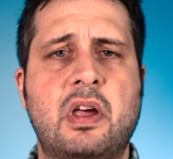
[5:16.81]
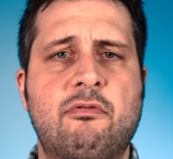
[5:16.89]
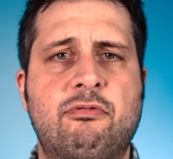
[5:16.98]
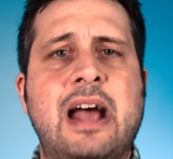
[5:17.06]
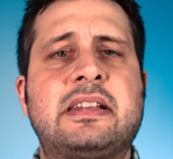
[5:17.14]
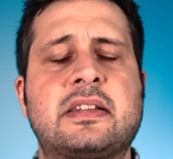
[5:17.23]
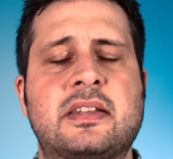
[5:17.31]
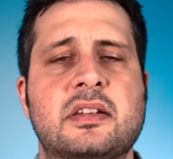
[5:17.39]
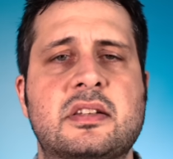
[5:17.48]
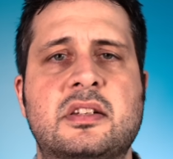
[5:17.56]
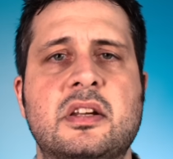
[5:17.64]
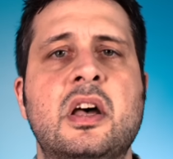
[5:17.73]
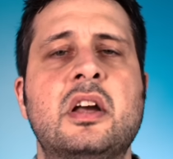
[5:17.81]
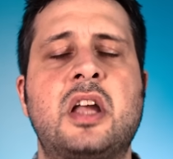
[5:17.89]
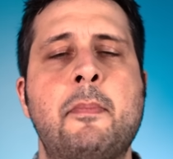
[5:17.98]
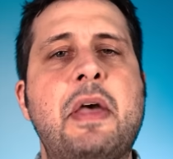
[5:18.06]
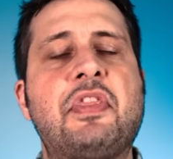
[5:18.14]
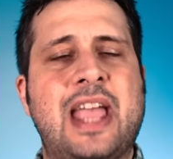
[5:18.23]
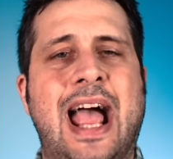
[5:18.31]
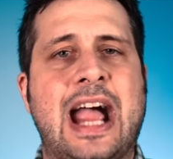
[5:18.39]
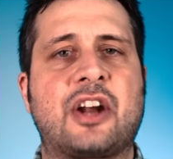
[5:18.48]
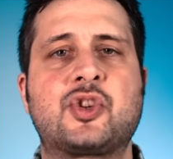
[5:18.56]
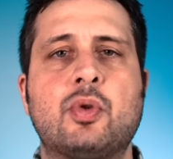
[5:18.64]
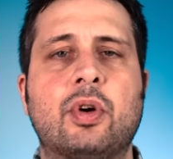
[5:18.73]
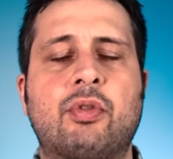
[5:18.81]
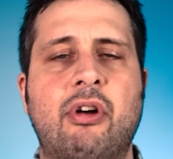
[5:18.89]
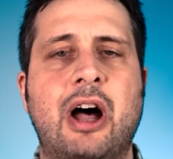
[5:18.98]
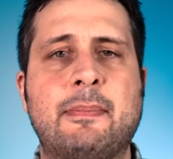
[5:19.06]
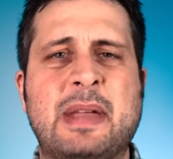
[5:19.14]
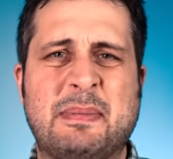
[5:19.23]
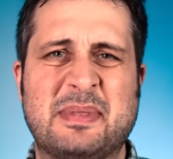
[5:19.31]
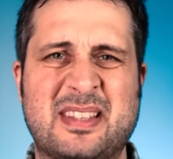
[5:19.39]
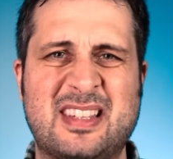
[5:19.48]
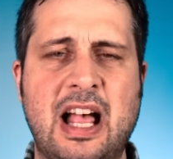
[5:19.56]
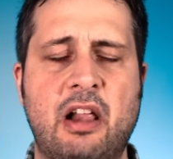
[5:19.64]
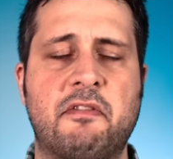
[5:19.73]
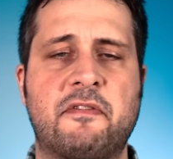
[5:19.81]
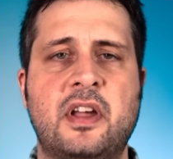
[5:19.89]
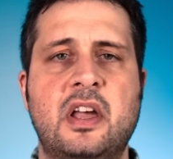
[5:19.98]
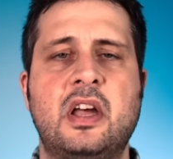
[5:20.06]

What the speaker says: reticence to commit the actual crime himself